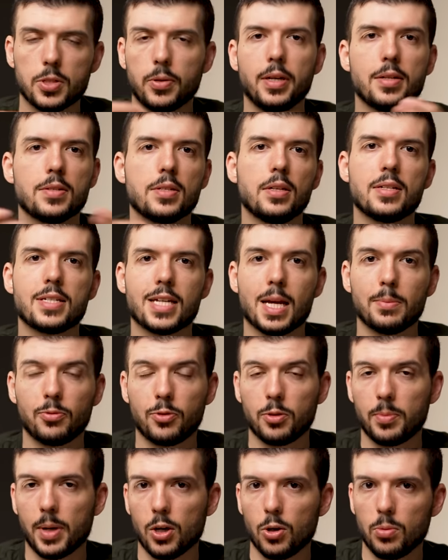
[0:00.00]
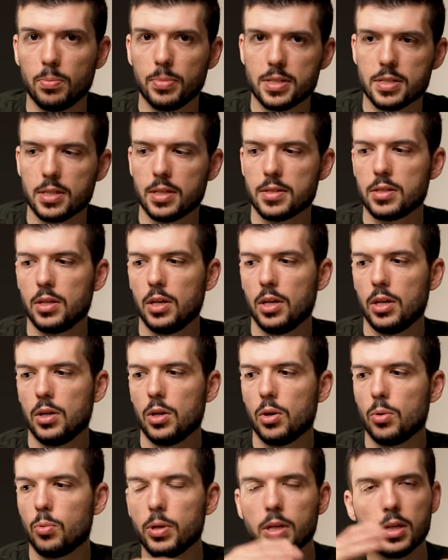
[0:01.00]
So here's an example from my own business.
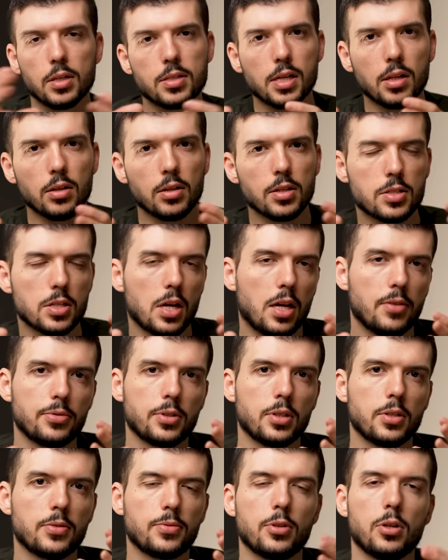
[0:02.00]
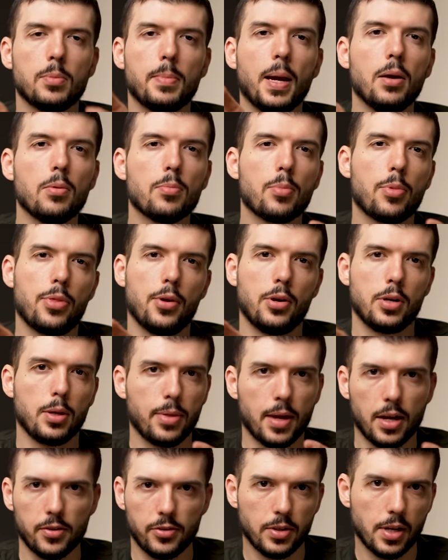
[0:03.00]
We could sell our software for about
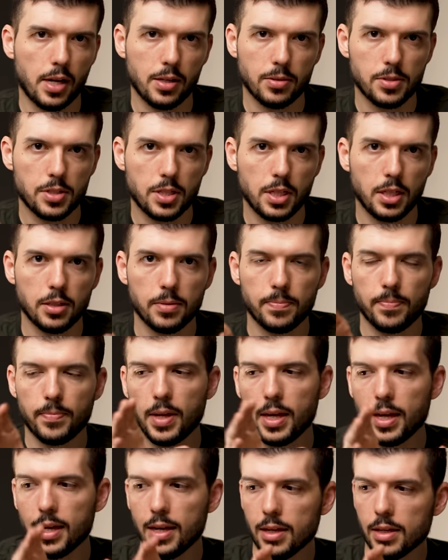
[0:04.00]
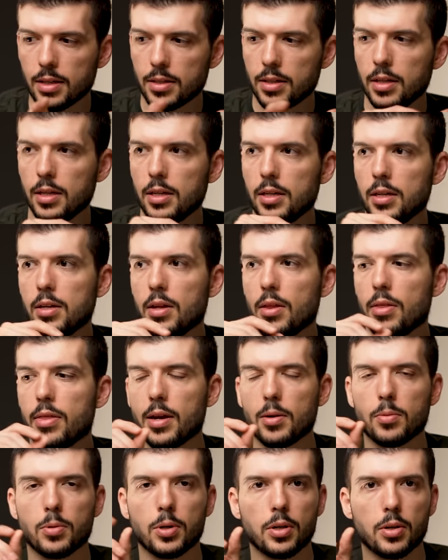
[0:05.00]
$30,000 a year. And
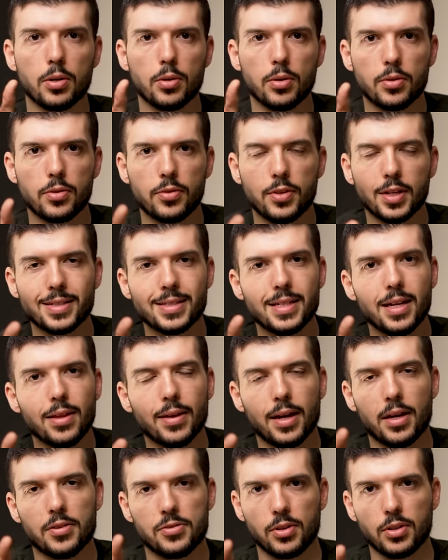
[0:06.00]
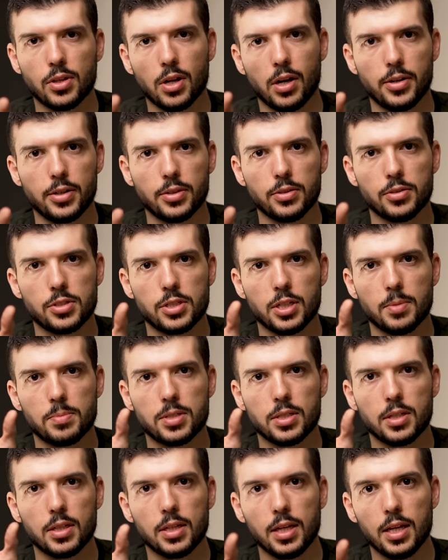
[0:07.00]
there were 60,000 car
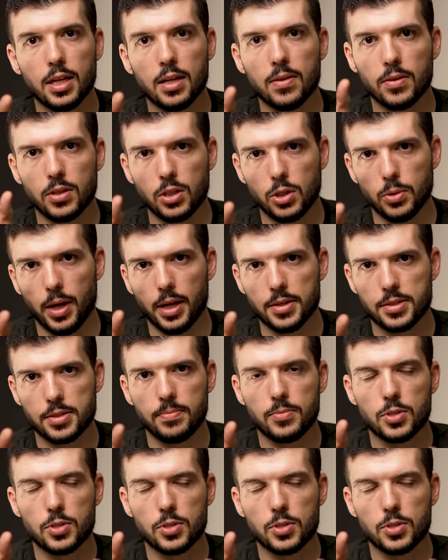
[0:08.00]
dealerships in the US.